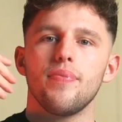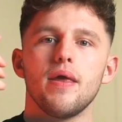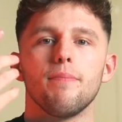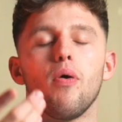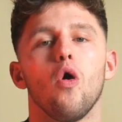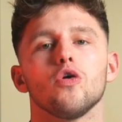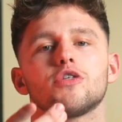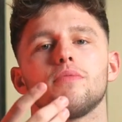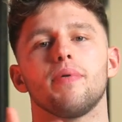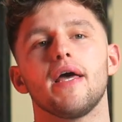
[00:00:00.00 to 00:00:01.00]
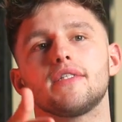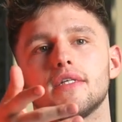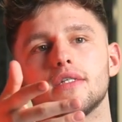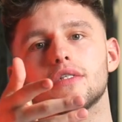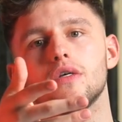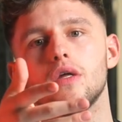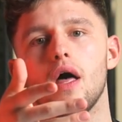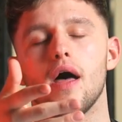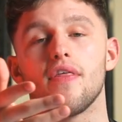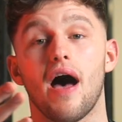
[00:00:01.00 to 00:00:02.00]
important places
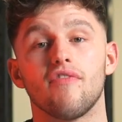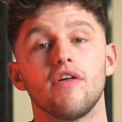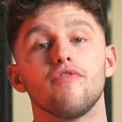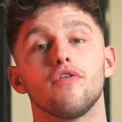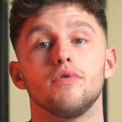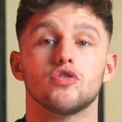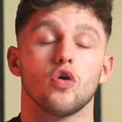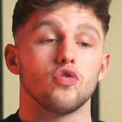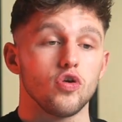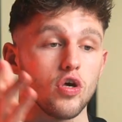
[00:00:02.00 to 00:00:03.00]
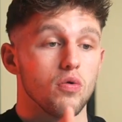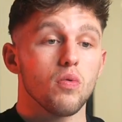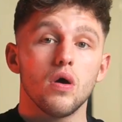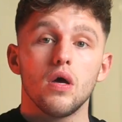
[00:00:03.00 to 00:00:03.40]
that have an influence on you,